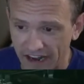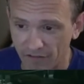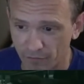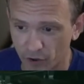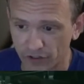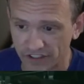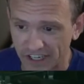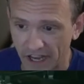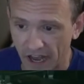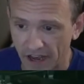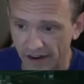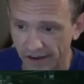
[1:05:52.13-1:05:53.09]
I've pulled a
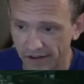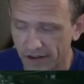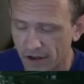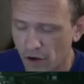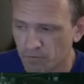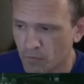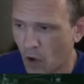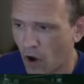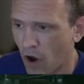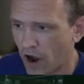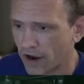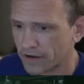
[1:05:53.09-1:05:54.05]
Tagana
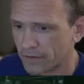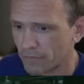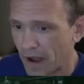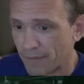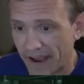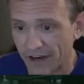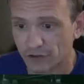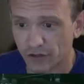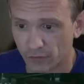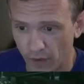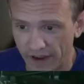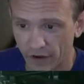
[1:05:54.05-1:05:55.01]
on my
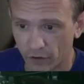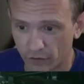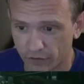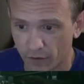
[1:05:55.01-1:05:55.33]
patron wheel